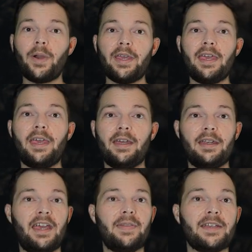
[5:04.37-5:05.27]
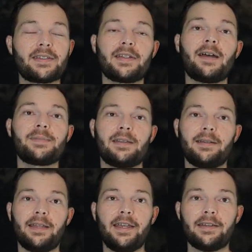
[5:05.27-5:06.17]
way in and they stopped at
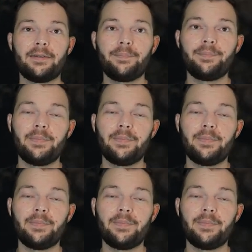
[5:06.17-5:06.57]
the lake.